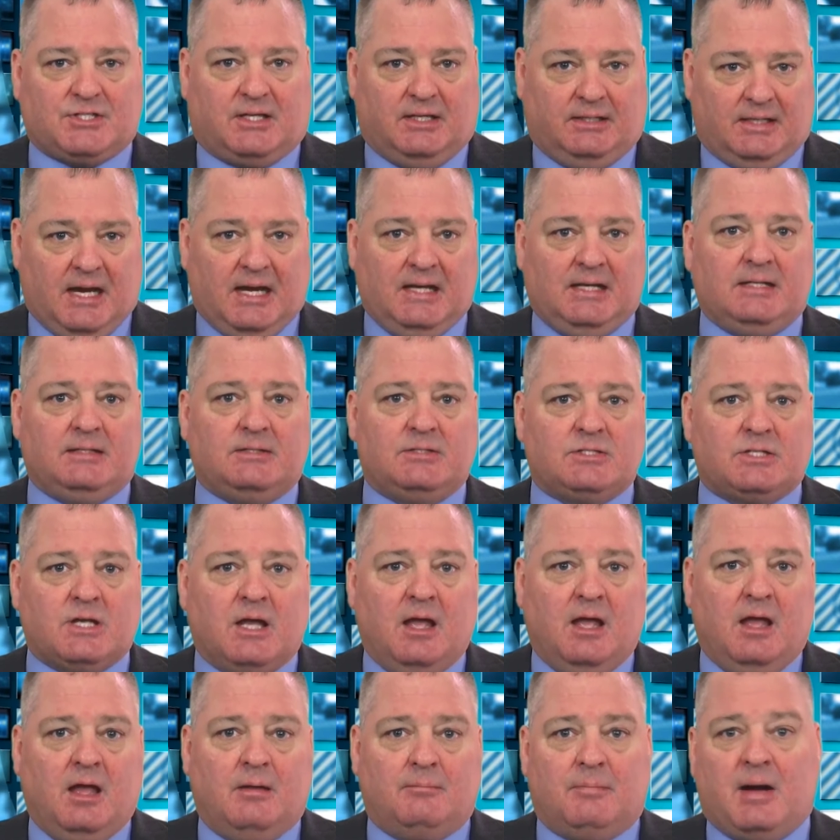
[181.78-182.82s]
Canadians
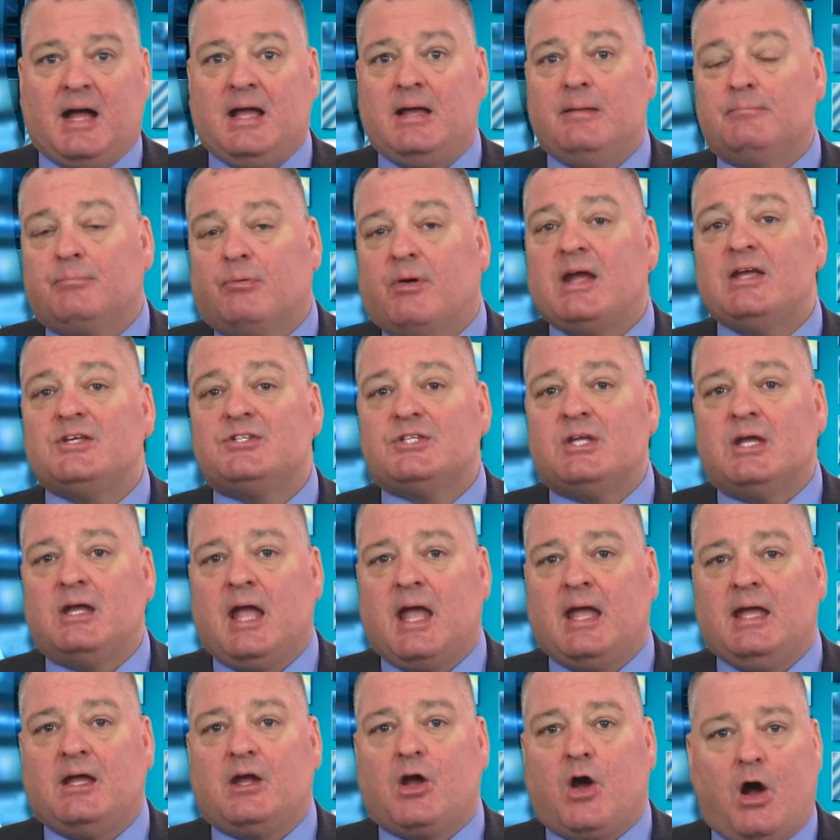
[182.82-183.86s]
by embracing
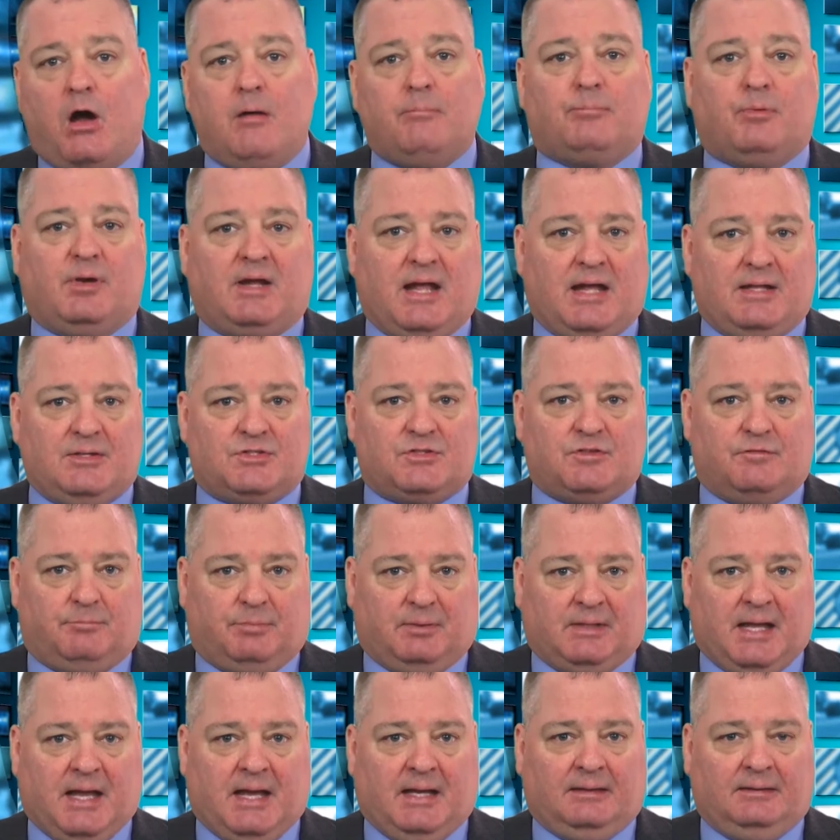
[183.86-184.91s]
a comprehensive
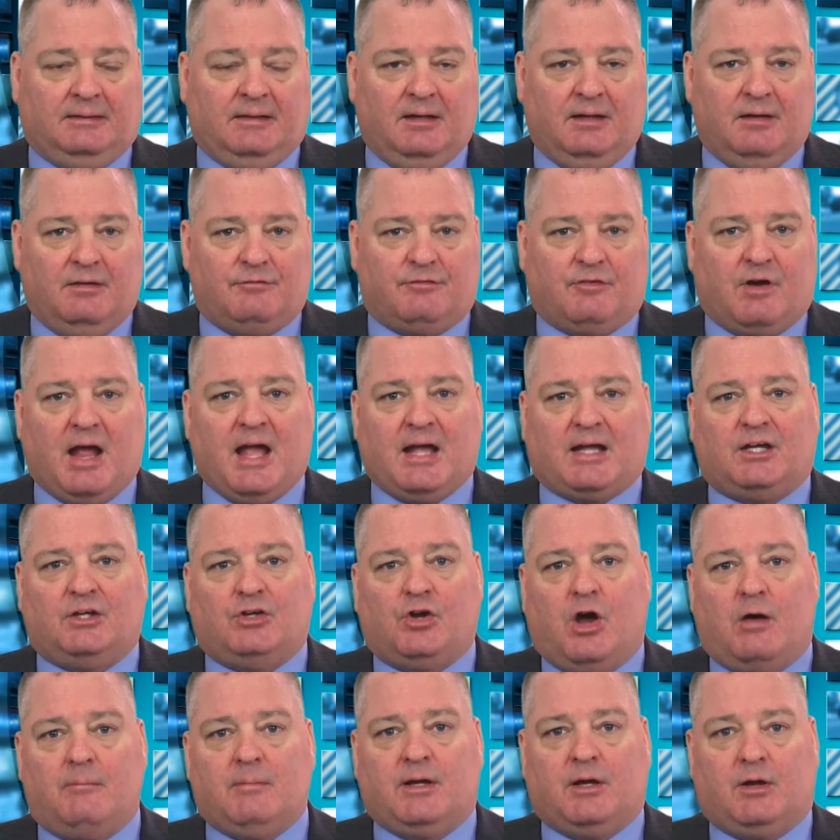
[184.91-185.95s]
plan for
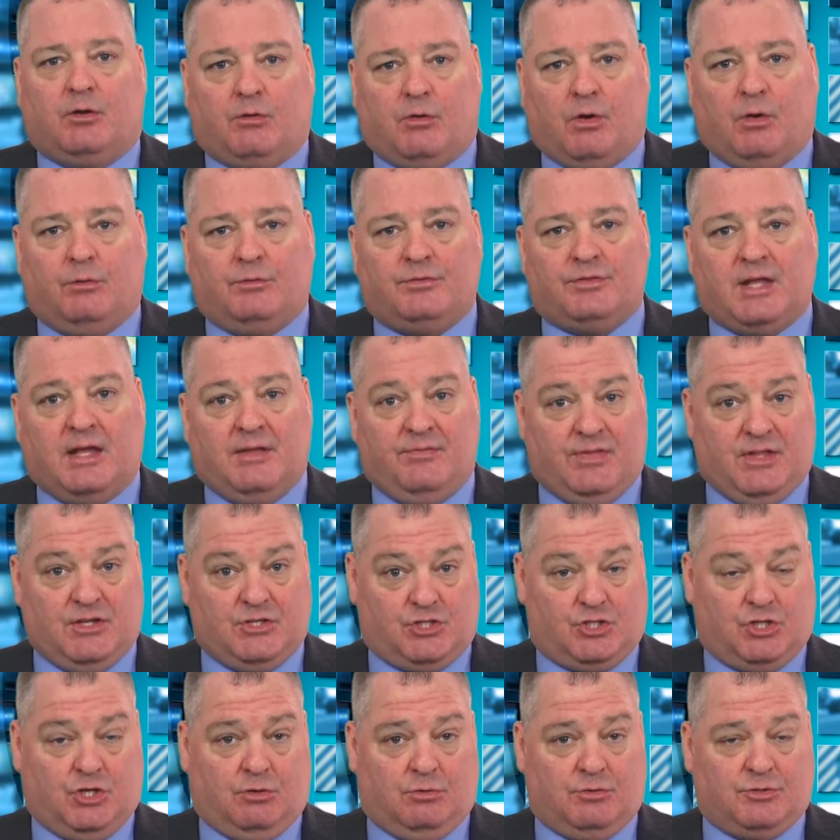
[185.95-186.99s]
economic growth in
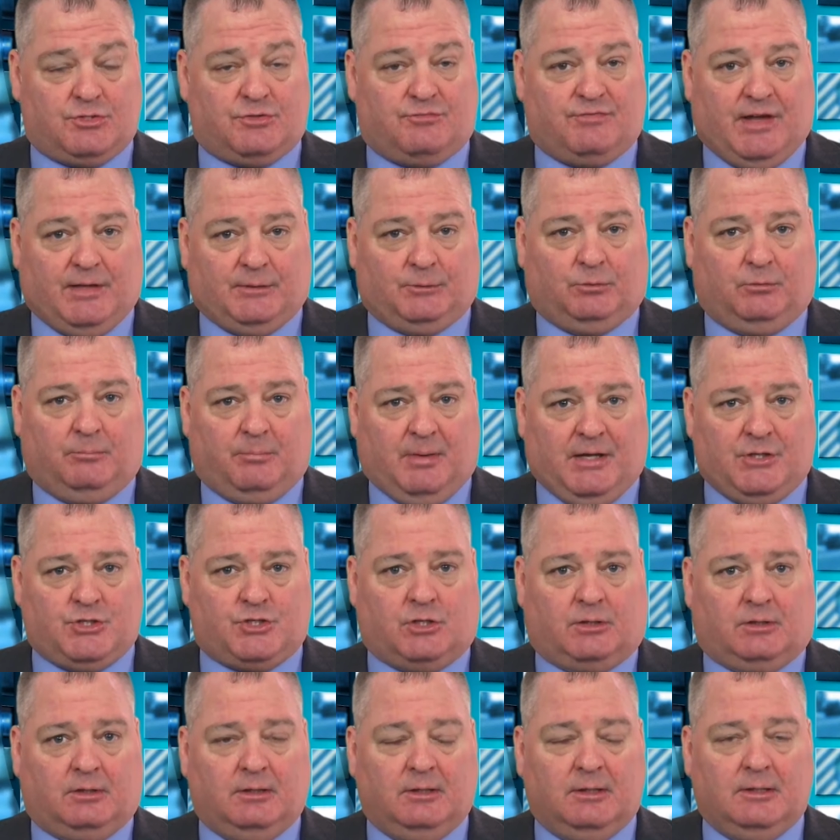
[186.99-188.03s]
this year's federal
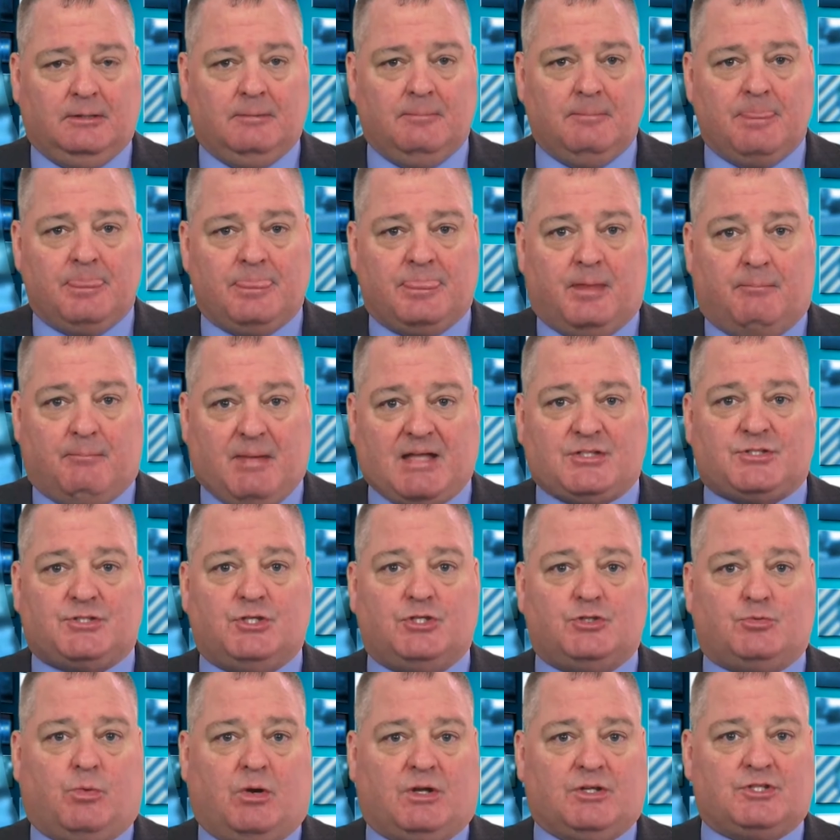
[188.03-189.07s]
budget. The
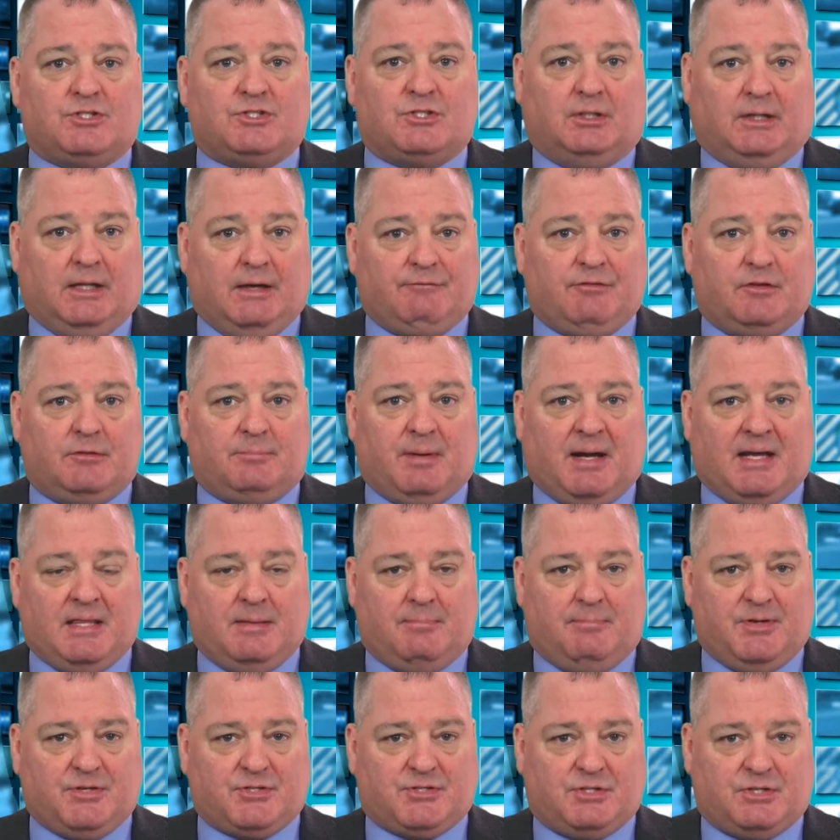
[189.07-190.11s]
message was delivered by
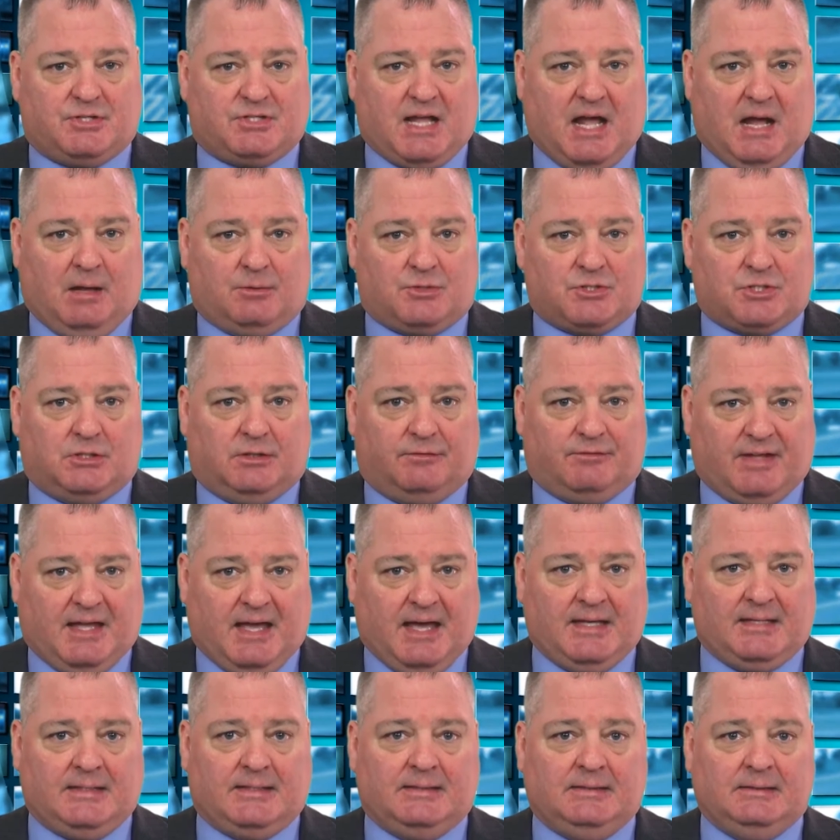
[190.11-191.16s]
the Business Council of
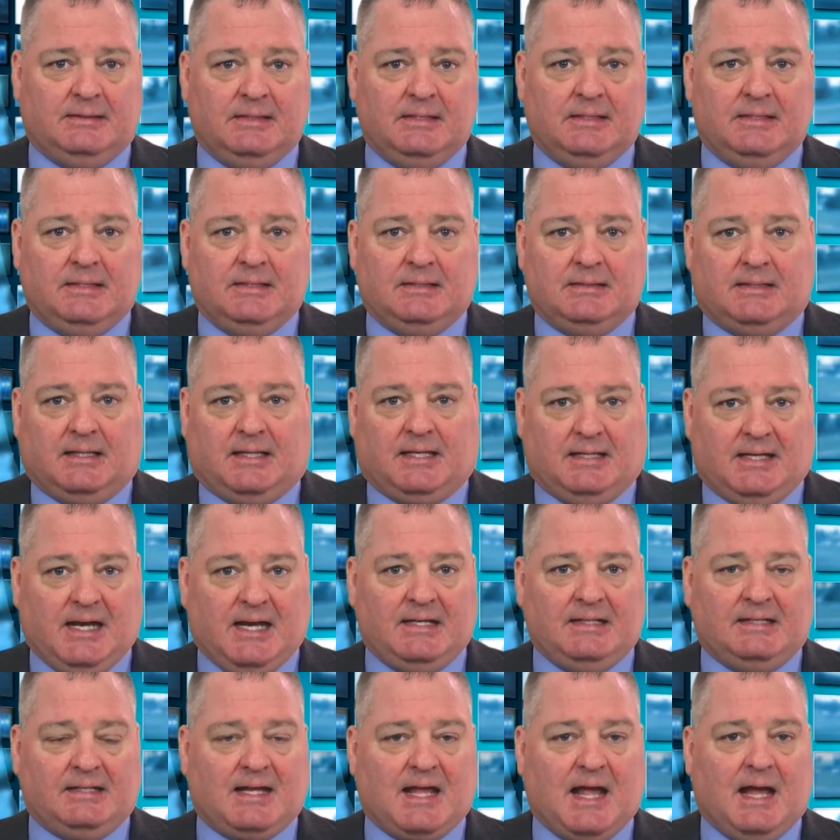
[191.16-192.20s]
Canada, the
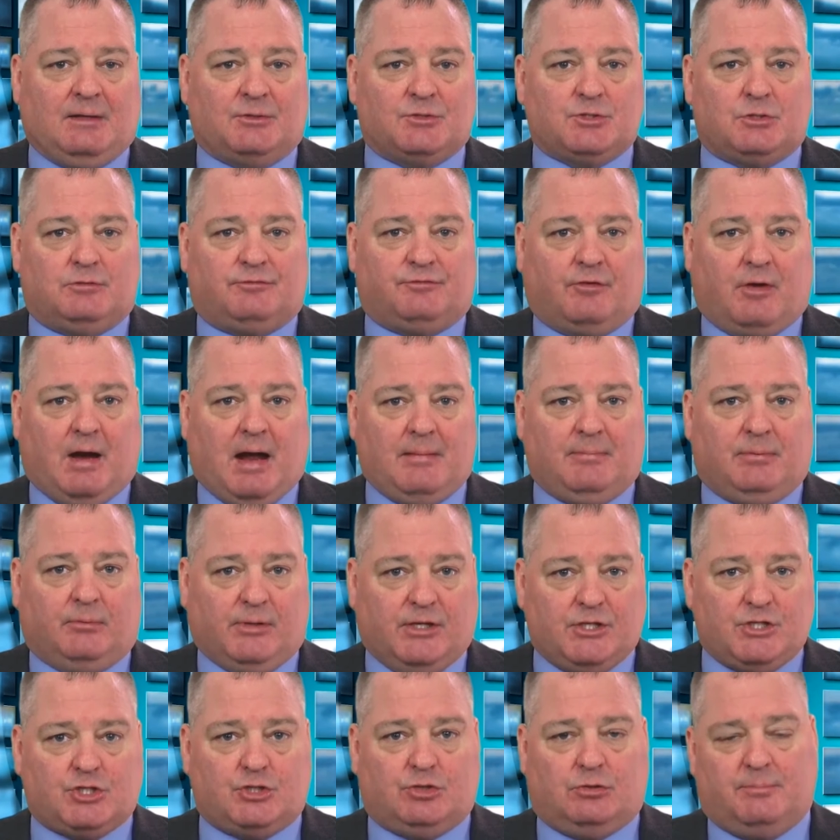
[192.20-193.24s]
Canadian Council for
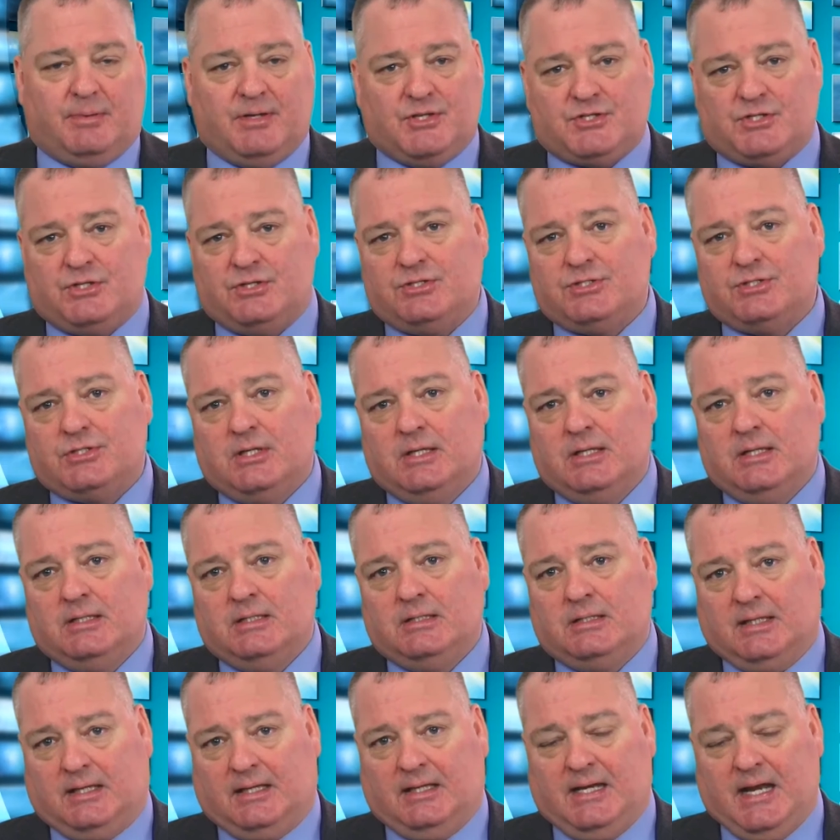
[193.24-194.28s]
Aboriginal Business,
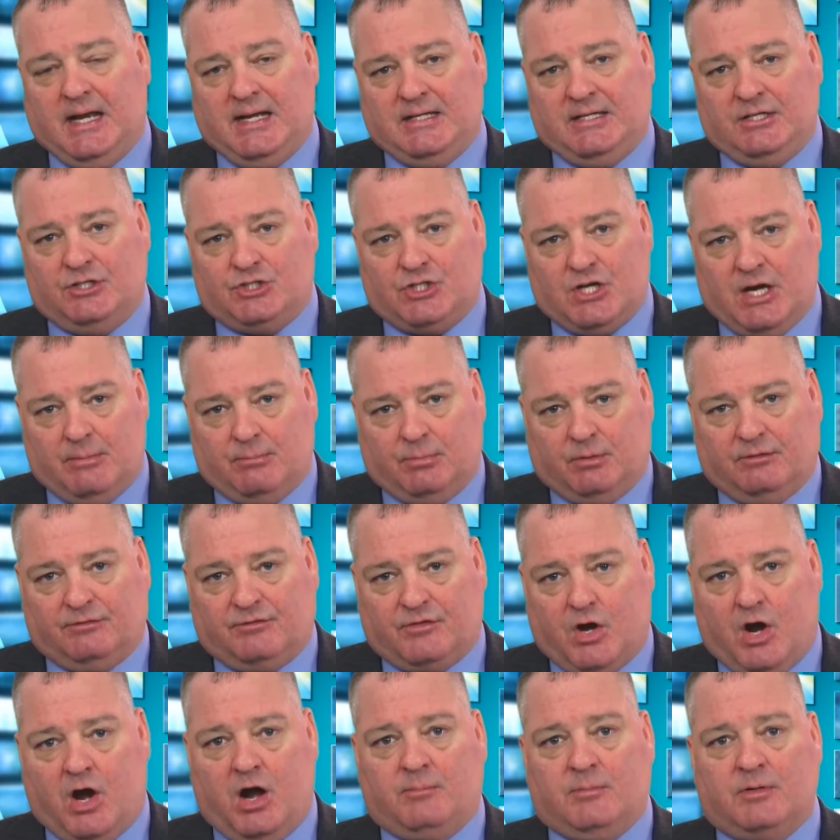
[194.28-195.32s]
the Canadian Chamber of
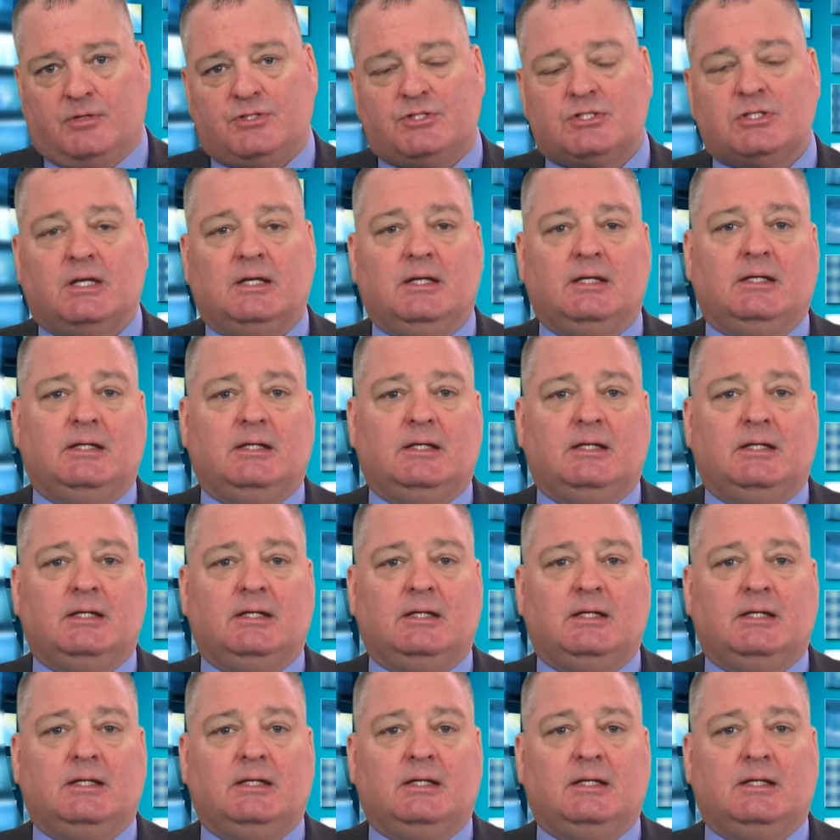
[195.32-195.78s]
Commerce,